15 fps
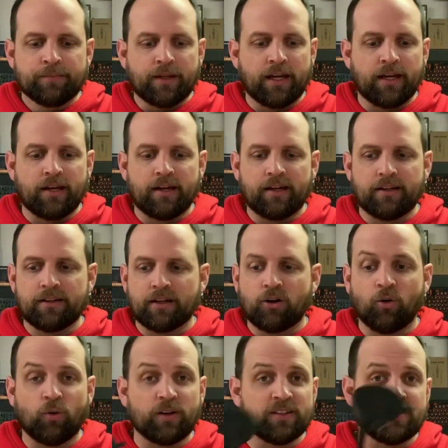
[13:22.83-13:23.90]
And the
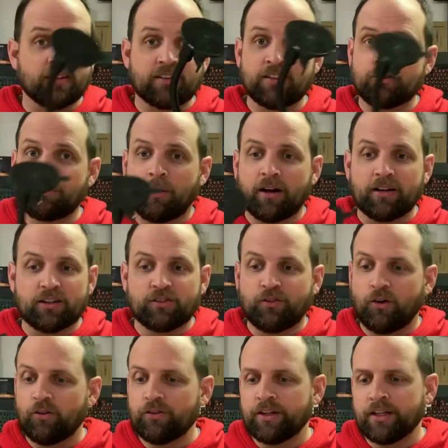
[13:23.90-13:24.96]
cord isn't this product's
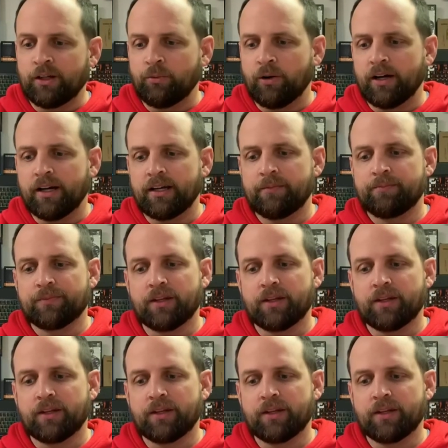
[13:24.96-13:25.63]
fault in any way.